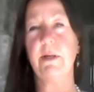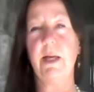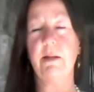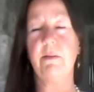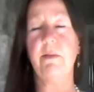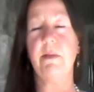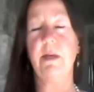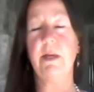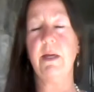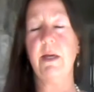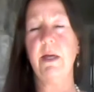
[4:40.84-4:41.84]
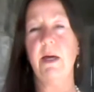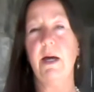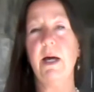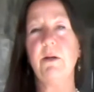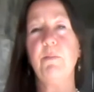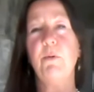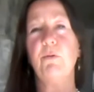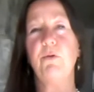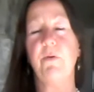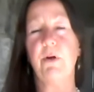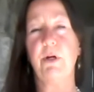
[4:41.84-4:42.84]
at the utmost of our